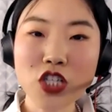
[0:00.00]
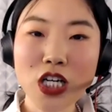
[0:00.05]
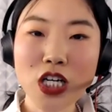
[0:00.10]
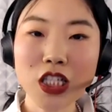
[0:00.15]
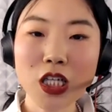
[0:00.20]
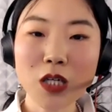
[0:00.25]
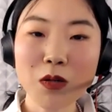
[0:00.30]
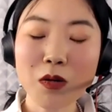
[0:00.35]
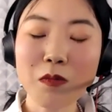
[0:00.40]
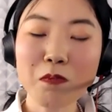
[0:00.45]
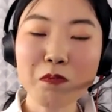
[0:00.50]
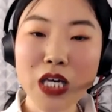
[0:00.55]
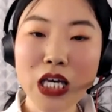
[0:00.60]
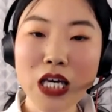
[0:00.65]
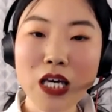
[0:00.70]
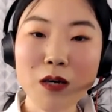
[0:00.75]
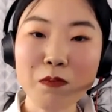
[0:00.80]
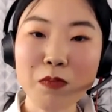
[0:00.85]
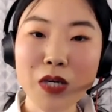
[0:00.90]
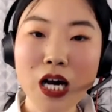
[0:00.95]

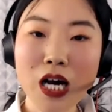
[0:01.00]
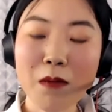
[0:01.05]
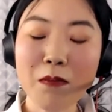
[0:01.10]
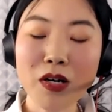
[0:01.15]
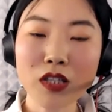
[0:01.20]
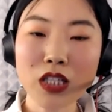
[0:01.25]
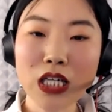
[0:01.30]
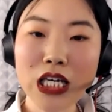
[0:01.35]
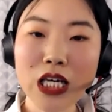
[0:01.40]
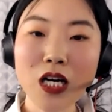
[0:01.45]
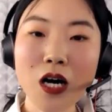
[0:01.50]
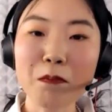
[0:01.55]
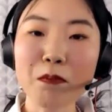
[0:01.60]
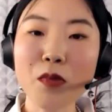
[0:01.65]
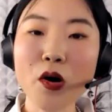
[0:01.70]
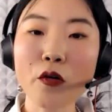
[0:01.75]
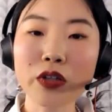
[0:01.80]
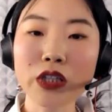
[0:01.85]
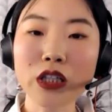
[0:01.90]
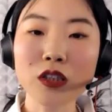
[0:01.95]
ChatGPT become a key
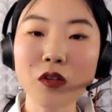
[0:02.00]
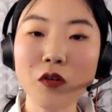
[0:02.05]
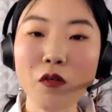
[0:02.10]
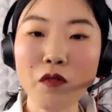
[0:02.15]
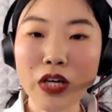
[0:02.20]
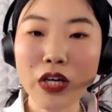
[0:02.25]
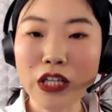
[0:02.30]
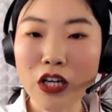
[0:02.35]
component of